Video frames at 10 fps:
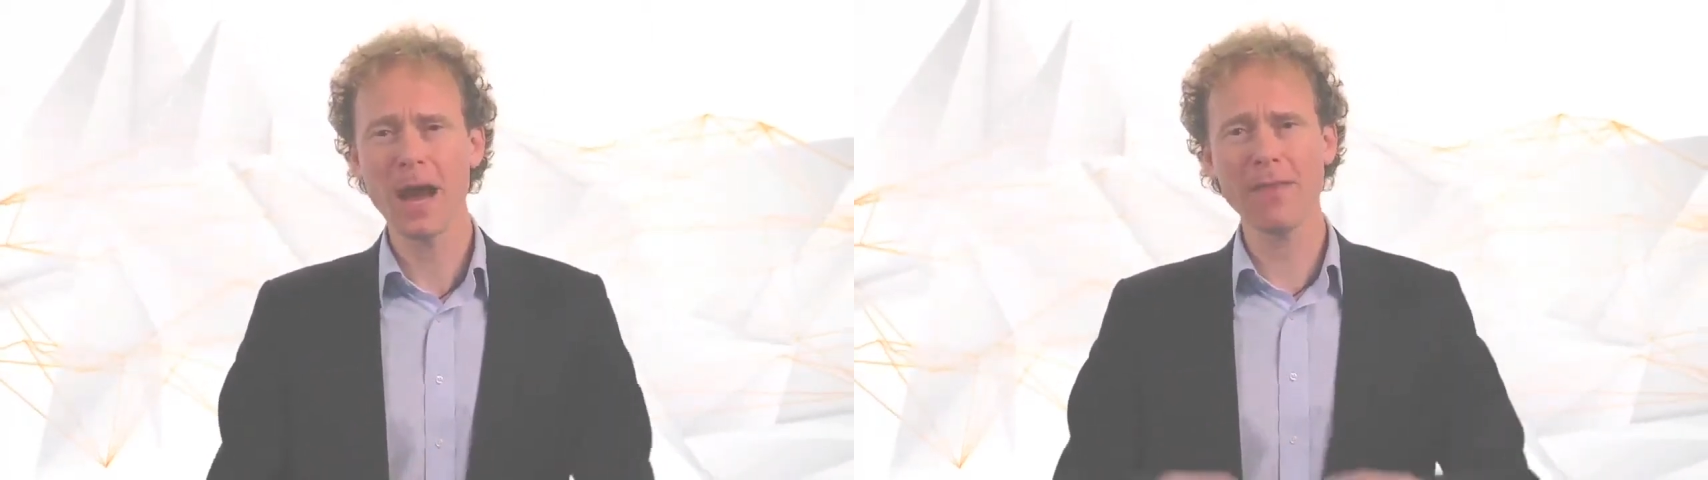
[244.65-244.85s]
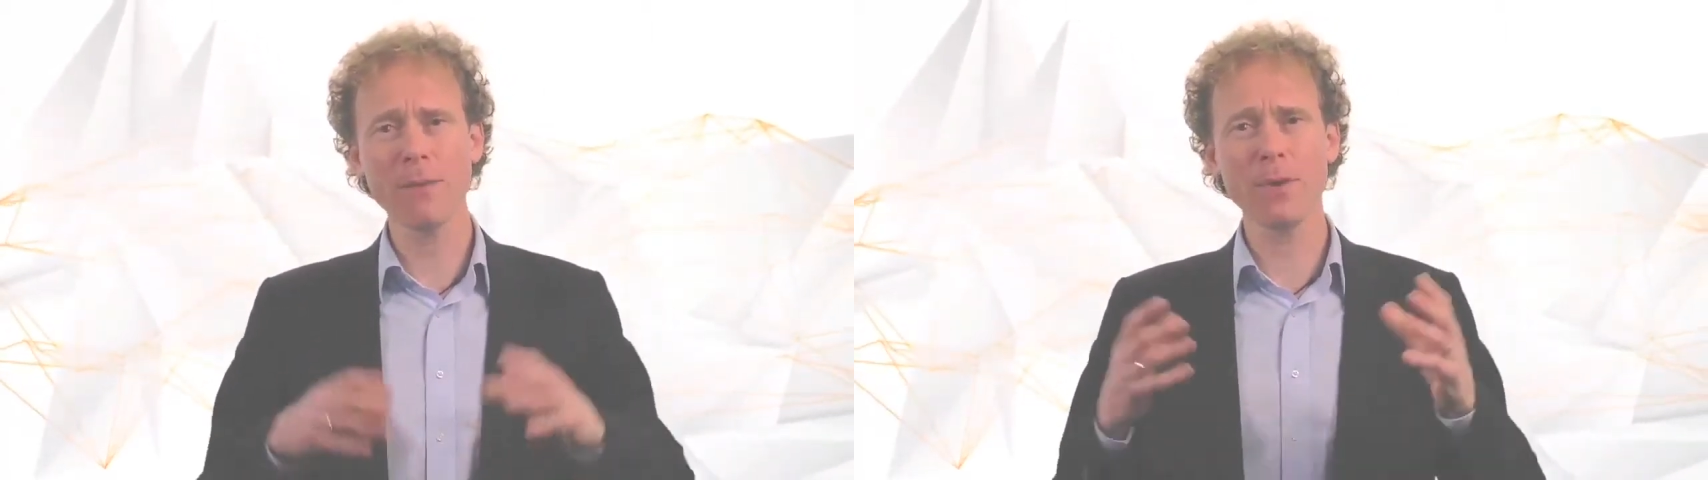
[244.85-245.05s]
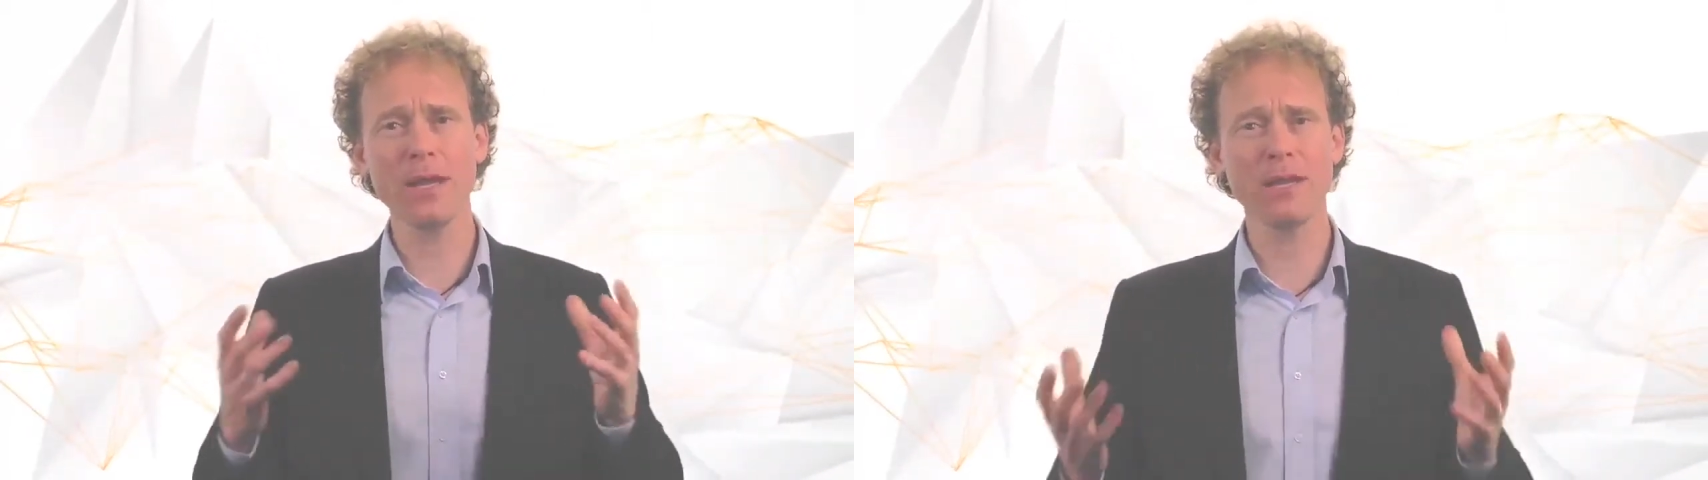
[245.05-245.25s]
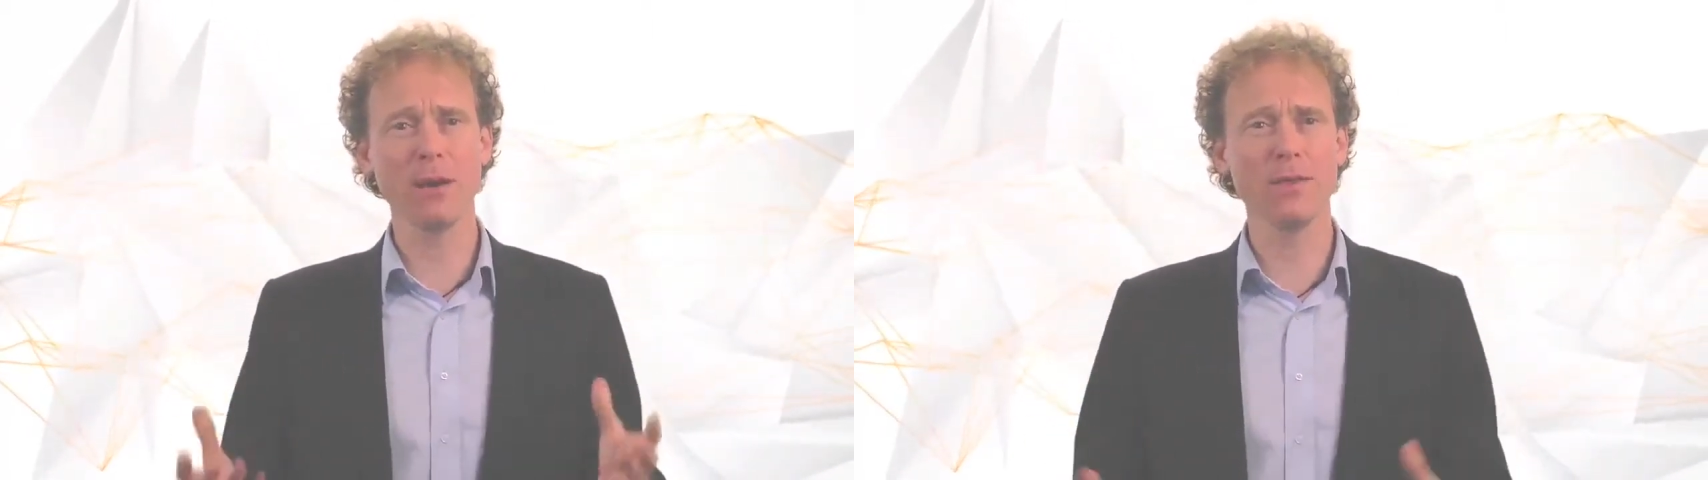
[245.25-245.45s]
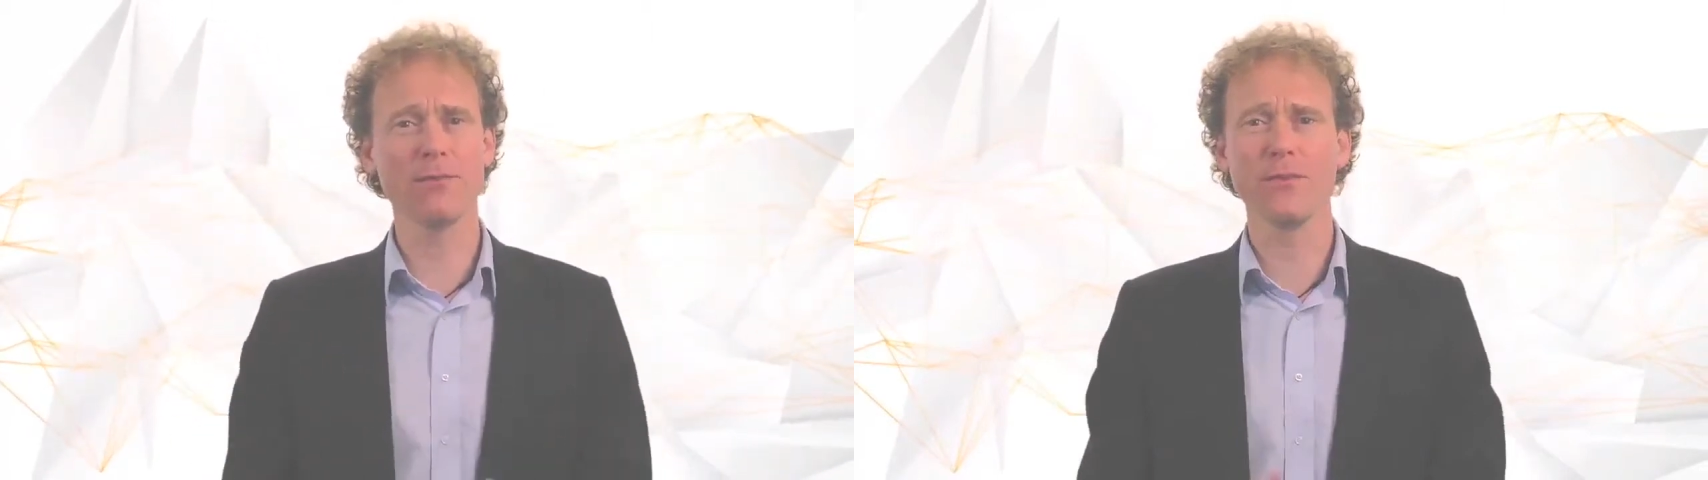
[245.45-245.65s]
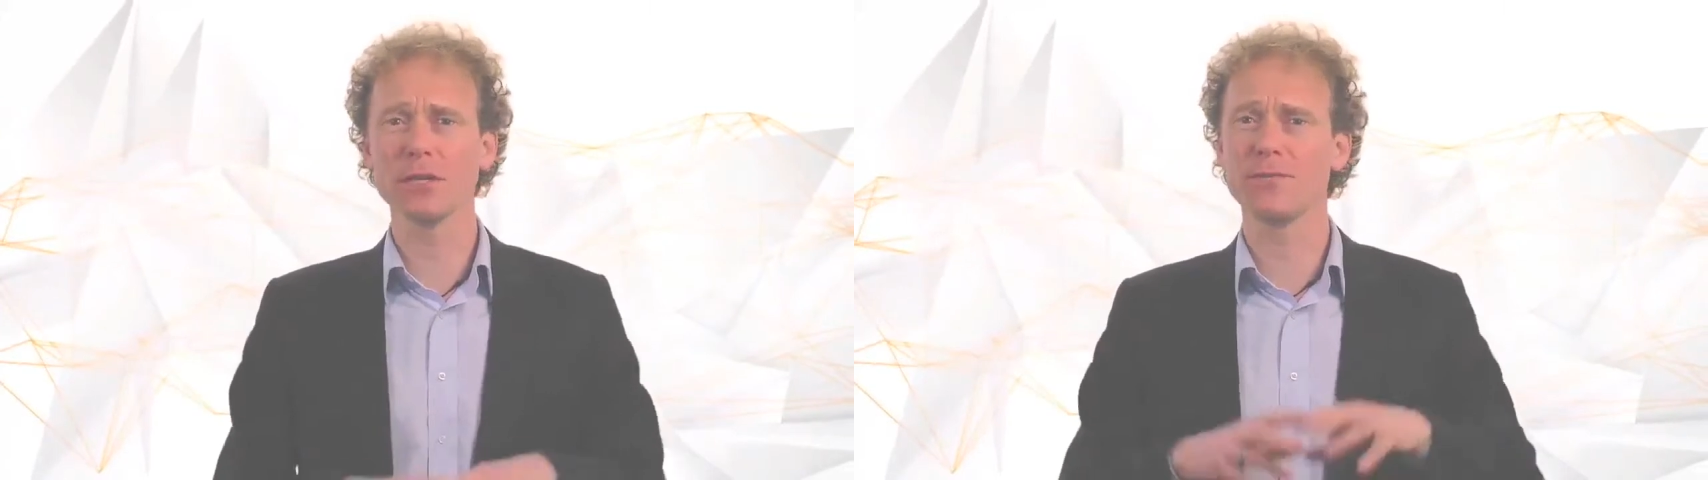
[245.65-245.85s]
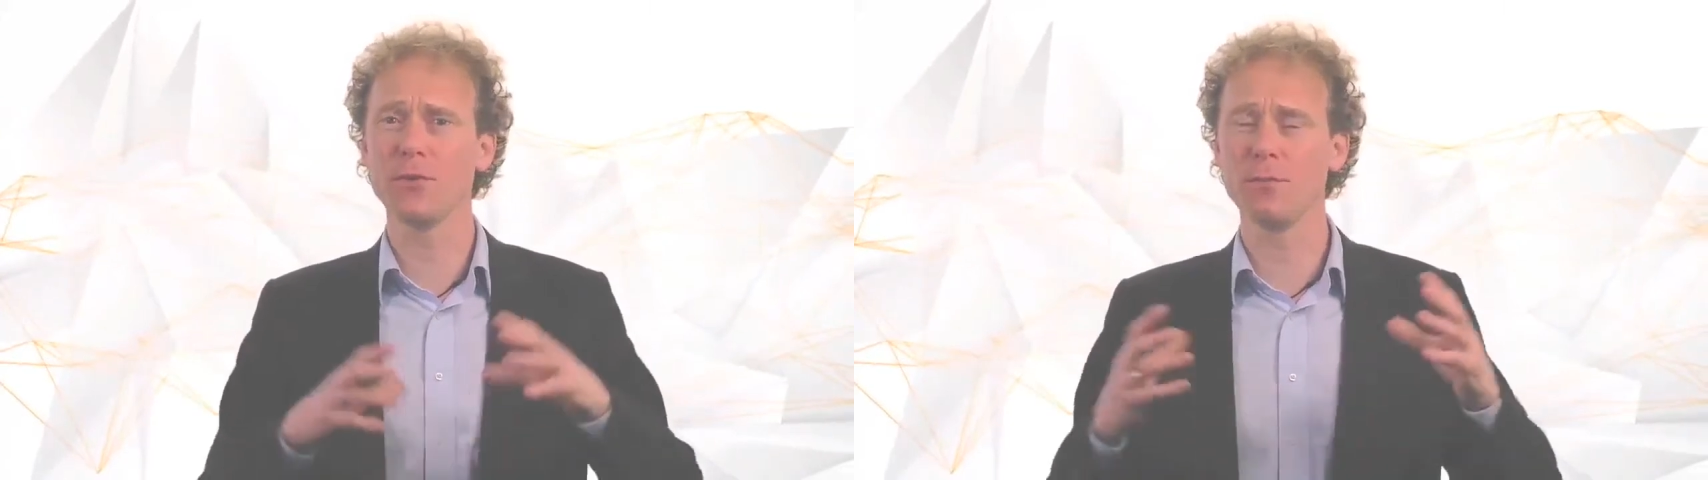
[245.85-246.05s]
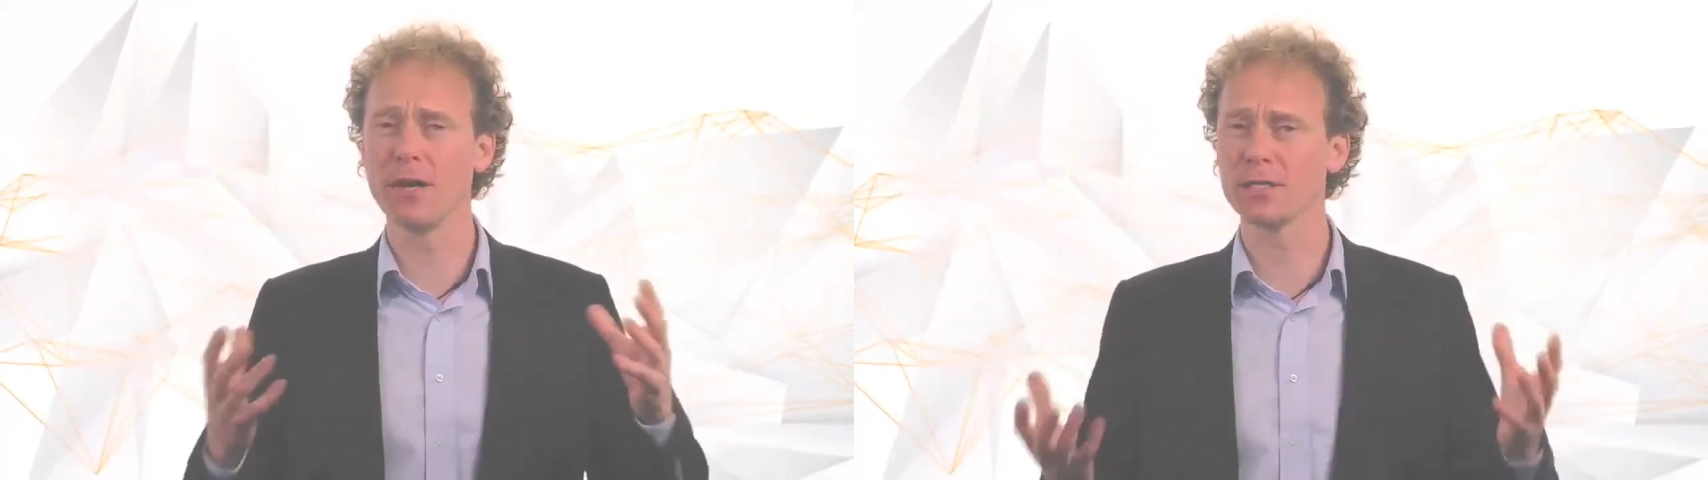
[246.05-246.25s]
And then we, in the first
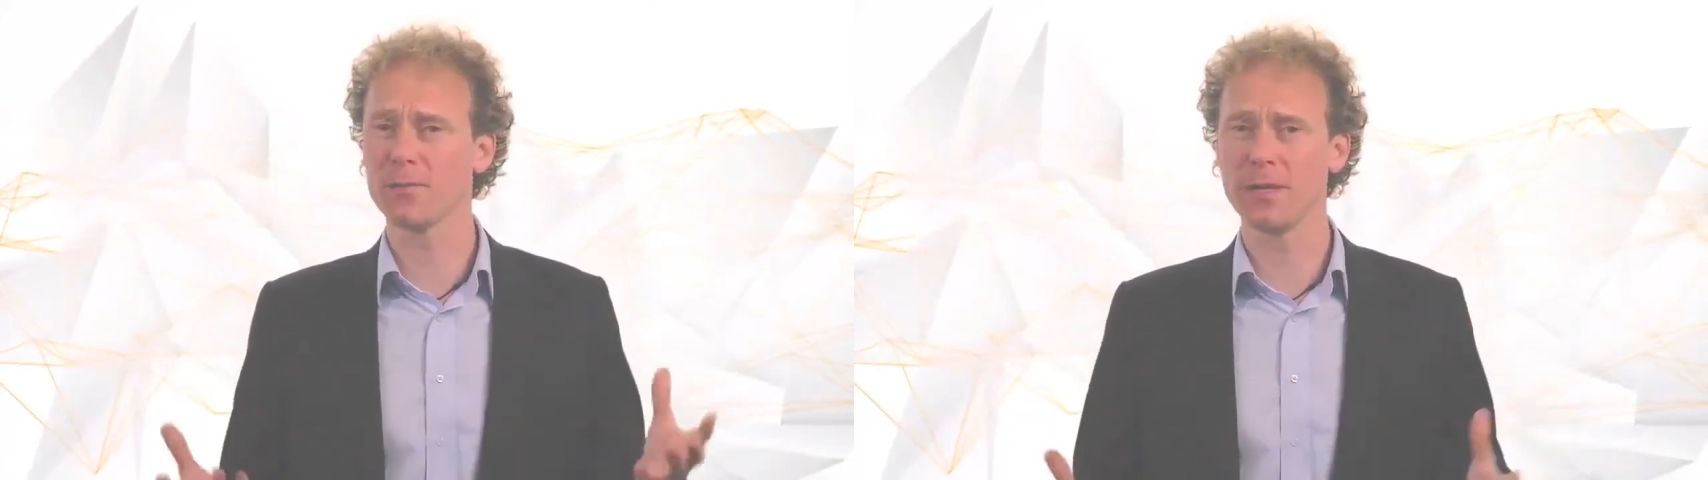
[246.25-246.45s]
few months,